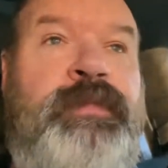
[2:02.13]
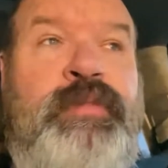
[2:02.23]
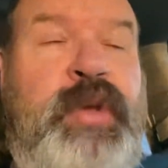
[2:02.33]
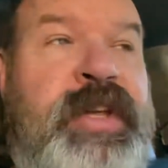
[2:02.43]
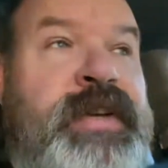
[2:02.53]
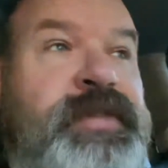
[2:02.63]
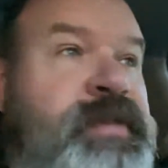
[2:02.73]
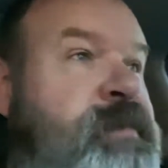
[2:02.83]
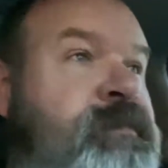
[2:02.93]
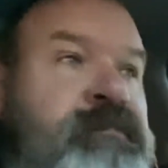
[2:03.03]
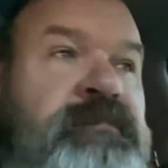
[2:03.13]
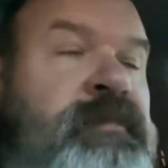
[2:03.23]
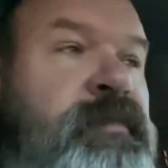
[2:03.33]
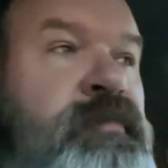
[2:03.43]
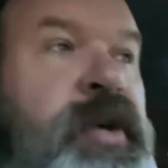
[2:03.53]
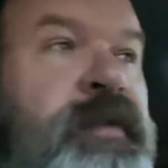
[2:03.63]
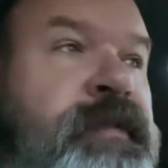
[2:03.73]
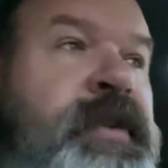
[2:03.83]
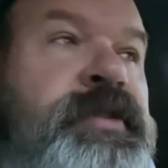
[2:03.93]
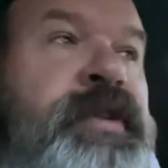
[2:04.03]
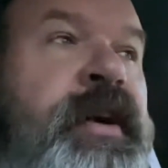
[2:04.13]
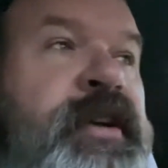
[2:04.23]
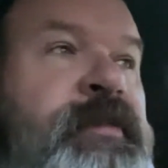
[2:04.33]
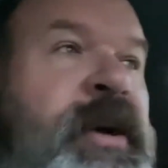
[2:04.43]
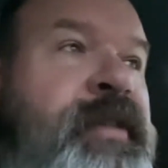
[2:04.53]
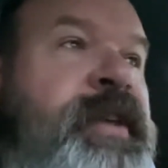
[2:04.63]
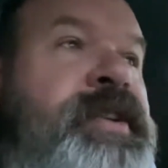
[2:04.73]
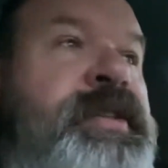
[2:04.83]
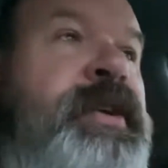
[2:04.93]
Because, you know, when friends are talking about things,